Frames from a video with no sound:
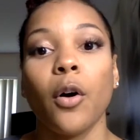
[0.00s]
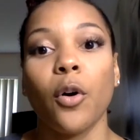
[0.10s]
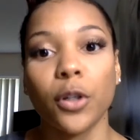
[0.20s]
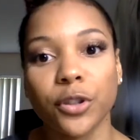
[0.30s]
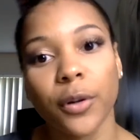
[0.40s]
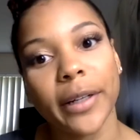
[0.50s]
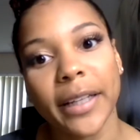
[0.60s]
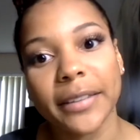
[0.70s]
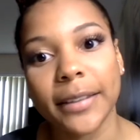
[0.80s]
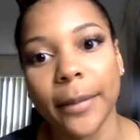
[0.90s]
On to our
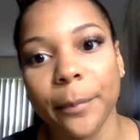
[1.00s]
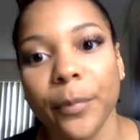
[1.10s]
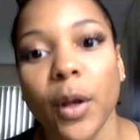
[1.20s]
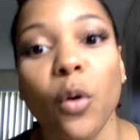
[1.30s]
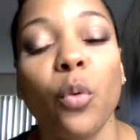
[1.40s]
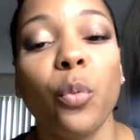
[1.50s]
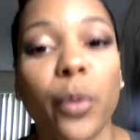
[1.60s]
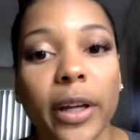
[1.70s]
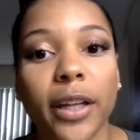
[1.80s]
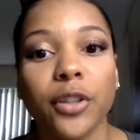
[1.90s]
next tip.
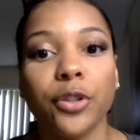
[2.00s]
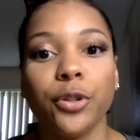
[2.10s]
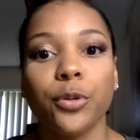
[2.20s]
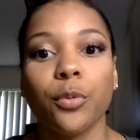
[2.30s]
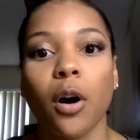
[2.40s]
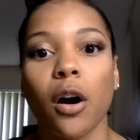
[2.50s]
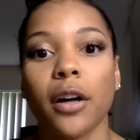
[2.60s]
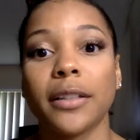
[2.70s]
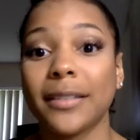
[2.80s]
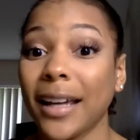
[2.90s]
When you are
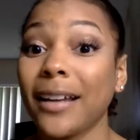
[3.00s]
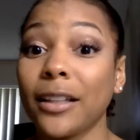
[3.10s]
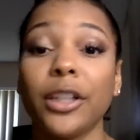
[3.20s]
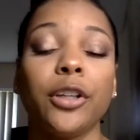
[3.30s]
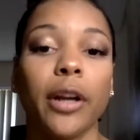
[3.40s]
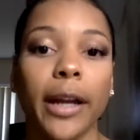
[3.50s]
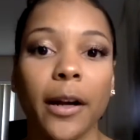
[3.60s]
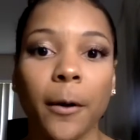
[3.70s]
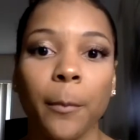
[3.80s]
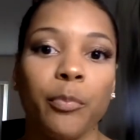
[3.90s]
detangling your
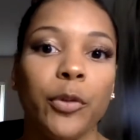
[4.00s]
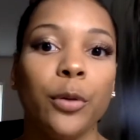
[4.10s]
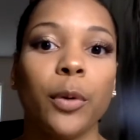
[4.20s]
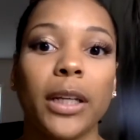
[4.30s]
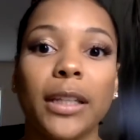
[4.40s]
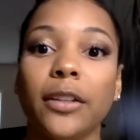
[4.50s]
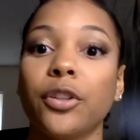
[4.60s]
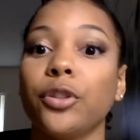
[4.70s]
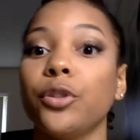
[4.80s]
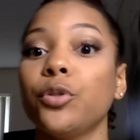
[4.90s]
hair, you want to either
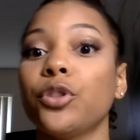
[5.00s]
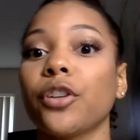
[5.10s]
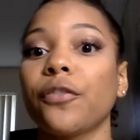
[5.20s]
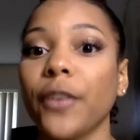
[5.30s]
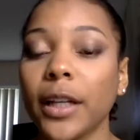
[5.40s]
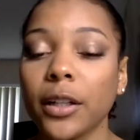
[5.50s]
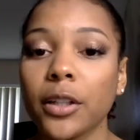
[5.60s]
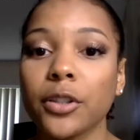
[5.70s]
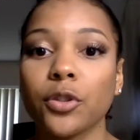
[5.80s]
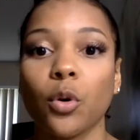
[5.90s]
use your
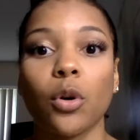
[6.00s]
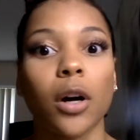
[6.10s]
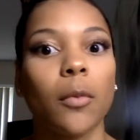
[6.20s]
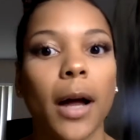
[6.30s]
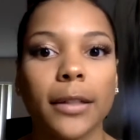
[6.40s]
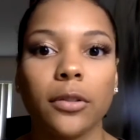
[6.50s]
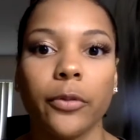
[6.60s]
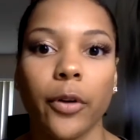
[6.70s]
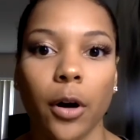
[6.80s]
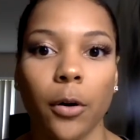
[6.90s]
fingers or a wide
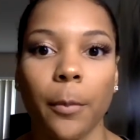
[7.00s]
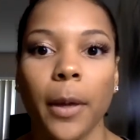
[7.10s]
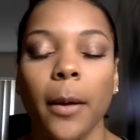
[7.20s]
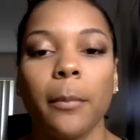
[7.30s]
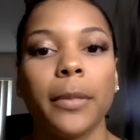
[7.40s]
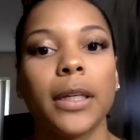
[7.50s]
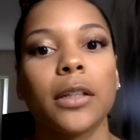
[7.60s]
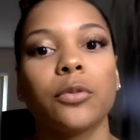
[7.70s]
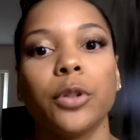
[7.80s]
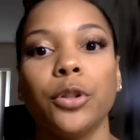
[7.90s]
tooth comb,
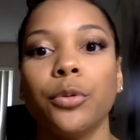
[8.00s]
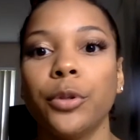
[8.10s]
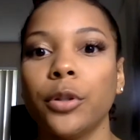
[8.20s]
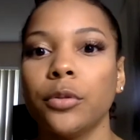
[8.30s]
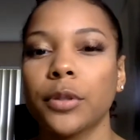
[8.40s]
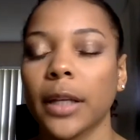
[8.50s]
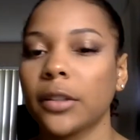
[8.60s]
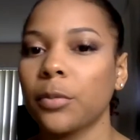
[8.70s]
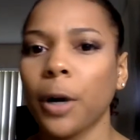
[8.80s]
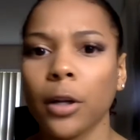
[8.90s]
because when you use like
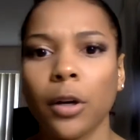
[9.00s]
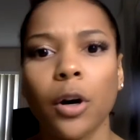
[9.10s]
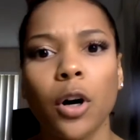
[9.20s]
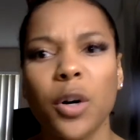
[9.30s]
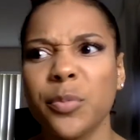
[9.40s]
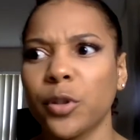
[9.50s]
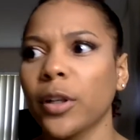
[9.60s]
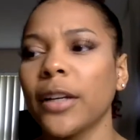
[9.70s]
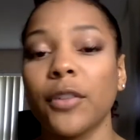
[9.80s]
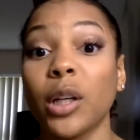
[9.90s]
smaller combs or
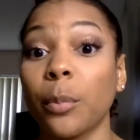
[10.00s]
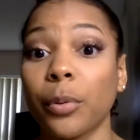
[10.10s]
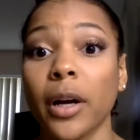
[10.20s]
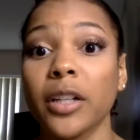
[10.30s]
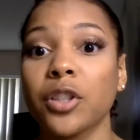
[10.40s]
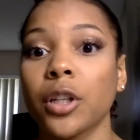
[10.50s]
even a brush,